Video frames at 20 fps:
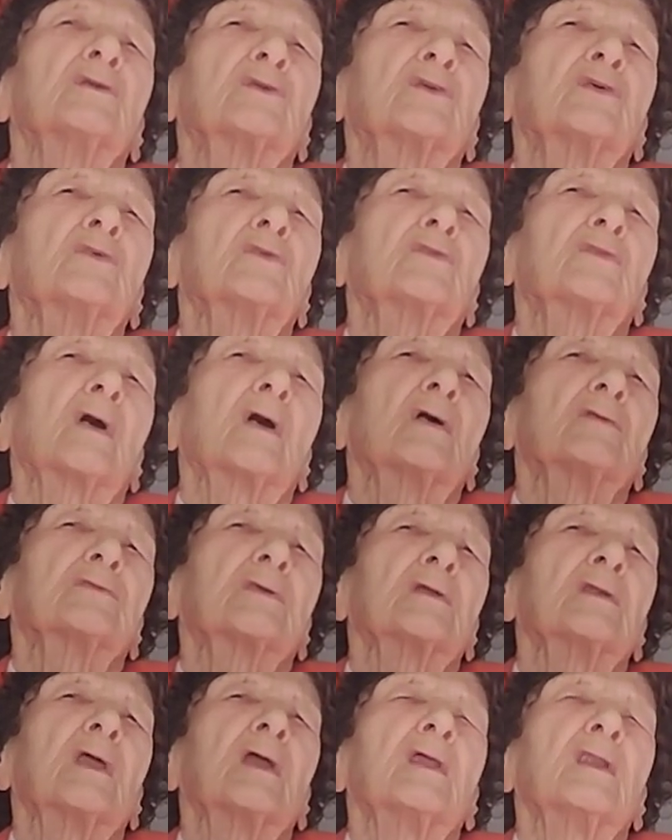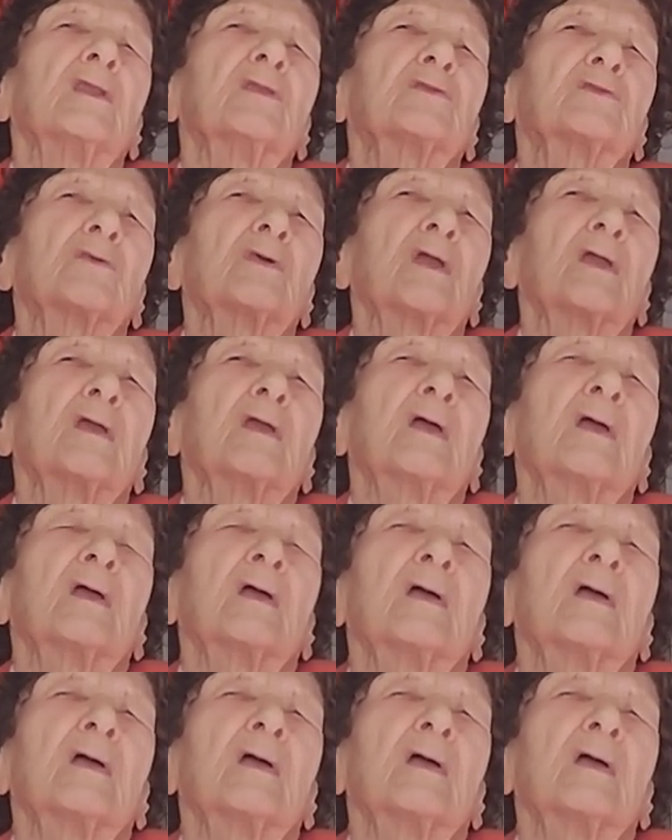2083.